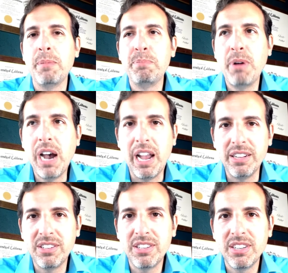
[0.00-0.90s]

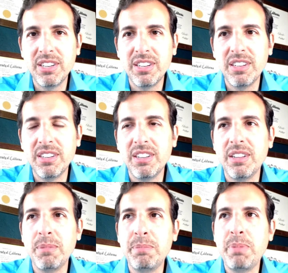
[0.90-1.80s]
But,
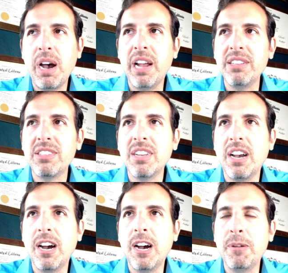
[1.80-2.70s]
but
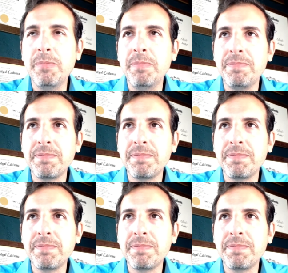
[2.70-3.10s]
um,